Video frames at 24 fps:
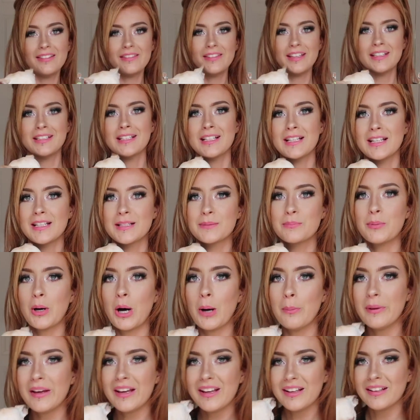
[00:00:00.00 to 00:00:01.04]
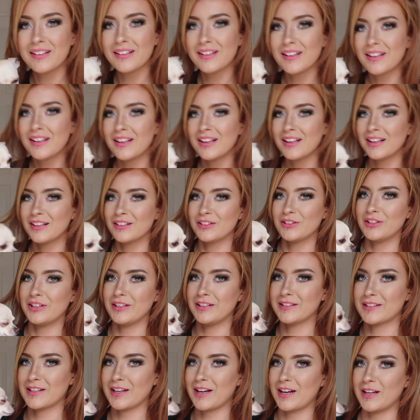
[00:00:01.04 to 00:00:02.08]
This is Poppy.
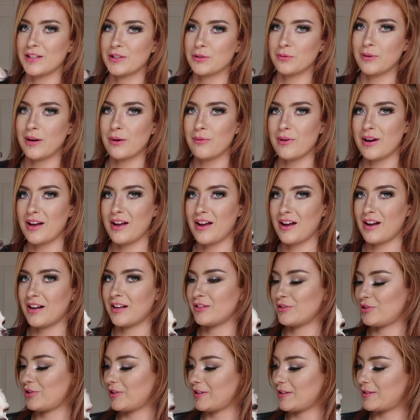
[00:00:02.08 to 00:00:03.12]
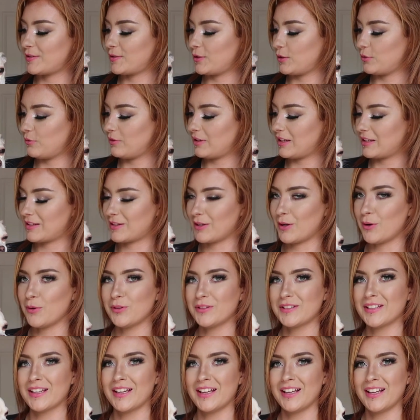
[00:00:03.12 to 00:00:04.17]
She's a Chihuahua and she's 2 years
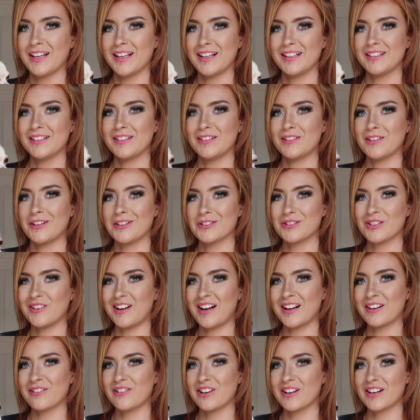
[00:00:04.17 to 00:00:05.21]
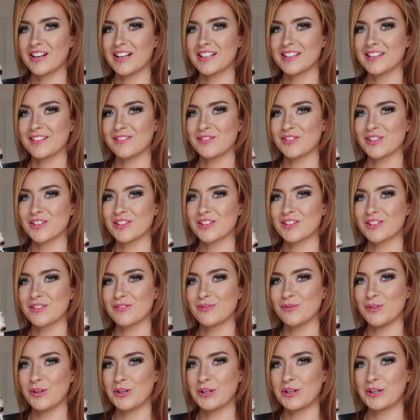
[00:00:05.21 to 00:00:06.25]
old. She's also angry because I just
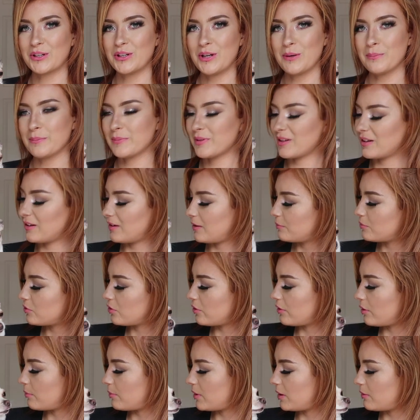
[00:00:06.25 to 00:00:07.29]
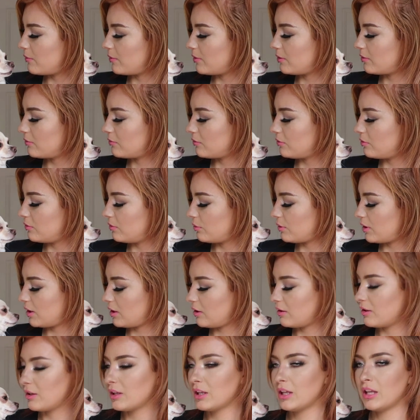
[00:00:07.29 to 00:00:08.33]
woke her up. I'm sorry, baby. You
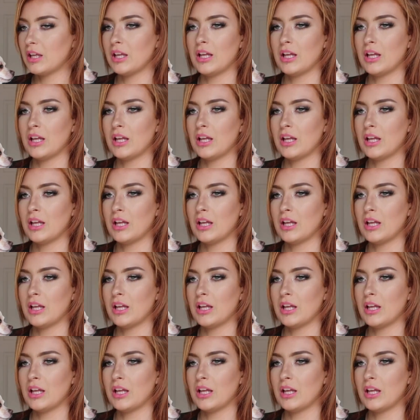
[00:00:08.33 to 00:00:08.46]
okay?